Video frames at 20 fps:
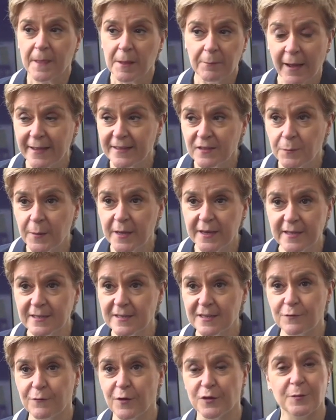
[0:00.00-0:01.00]
My
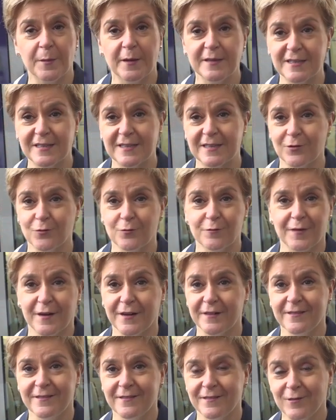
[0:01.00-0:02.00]
experience as First Minister
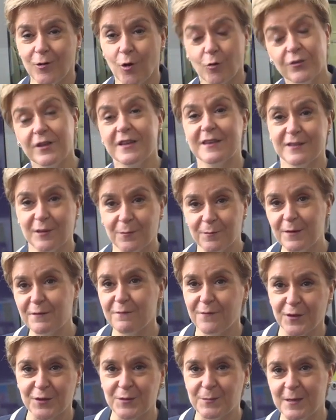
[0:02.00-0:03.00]
over all the years I've been
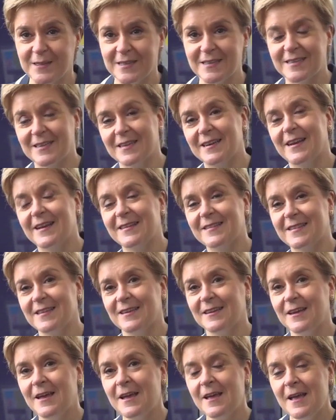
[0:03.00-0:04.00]
First Minister is
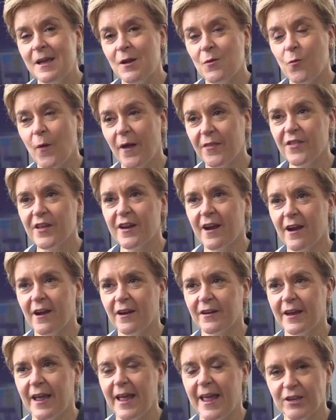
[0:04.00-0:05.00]
that when there
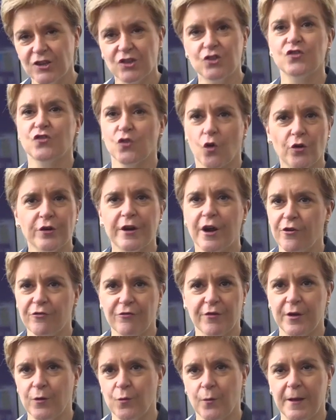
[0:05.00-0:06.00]
are issues on our
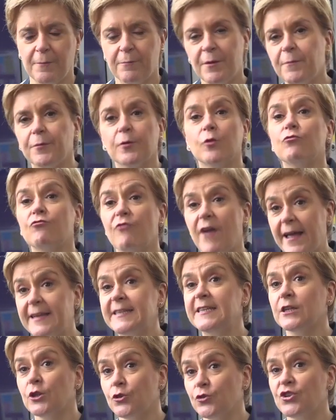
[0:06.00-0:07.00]
railway, people
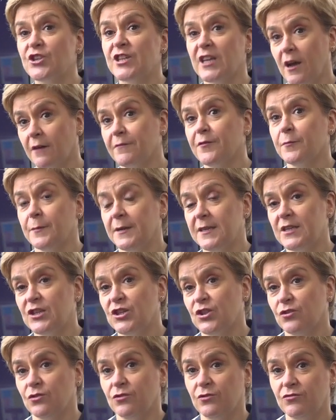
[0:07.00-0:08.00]
already look to government
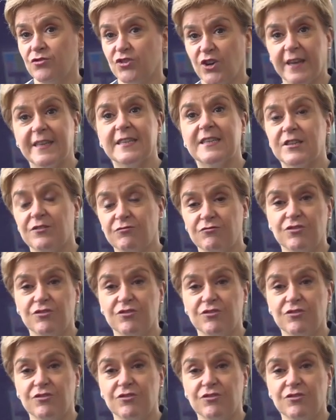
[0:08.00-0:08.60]
to try to